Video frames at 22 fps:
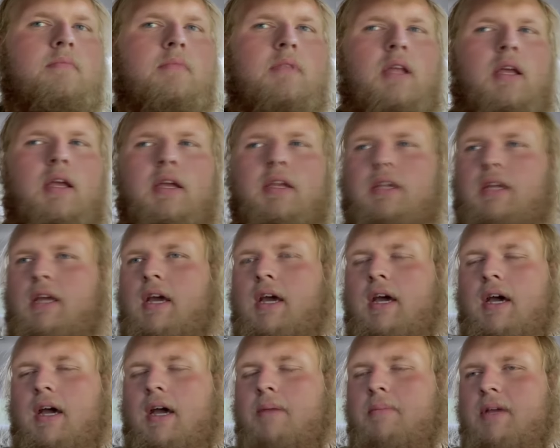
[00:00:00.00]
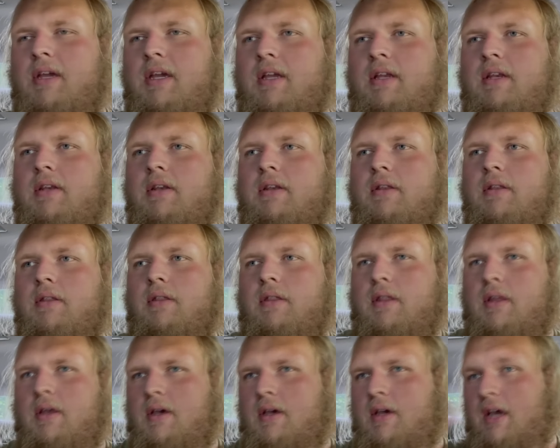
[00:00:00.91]
And yeah, I mean,
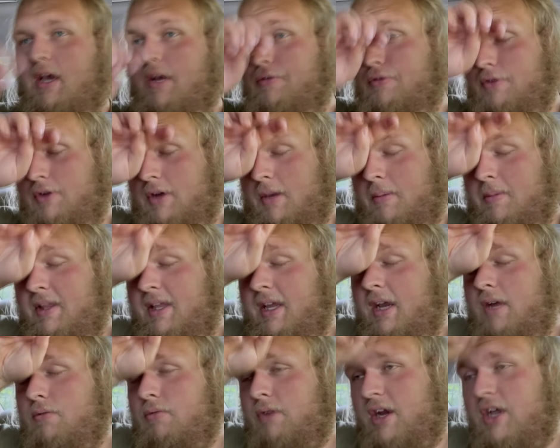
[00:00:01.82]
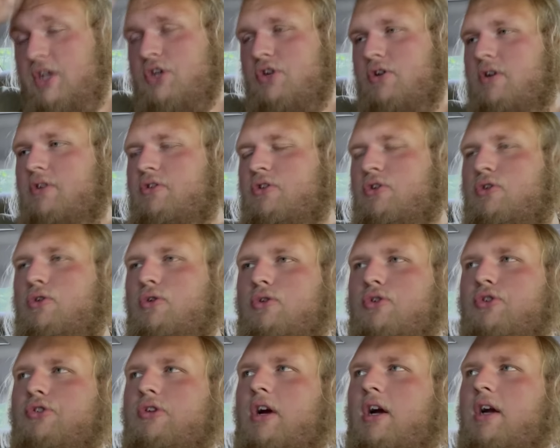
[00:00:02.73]
the F1, I mean, the Ranger is a cool
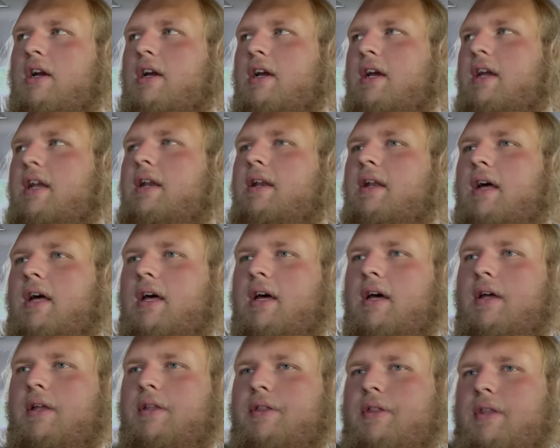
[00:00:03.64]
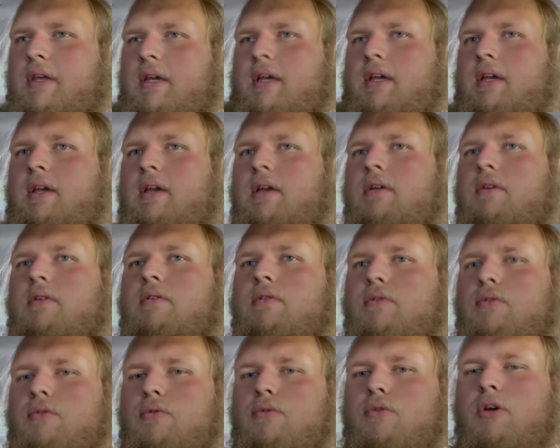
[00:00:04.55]
truck, and the
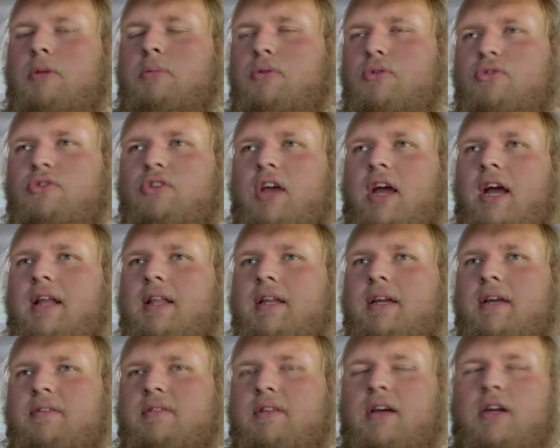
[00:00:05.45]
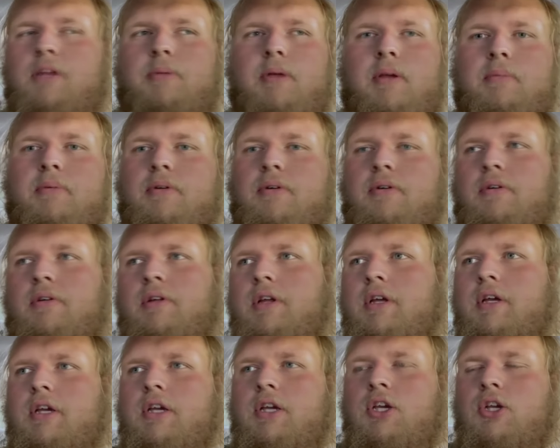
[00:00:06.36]
reboot styling has a lot of people,
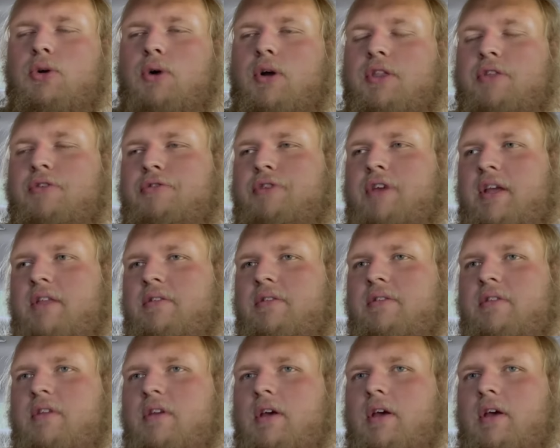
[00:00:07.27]
you know, on the fence.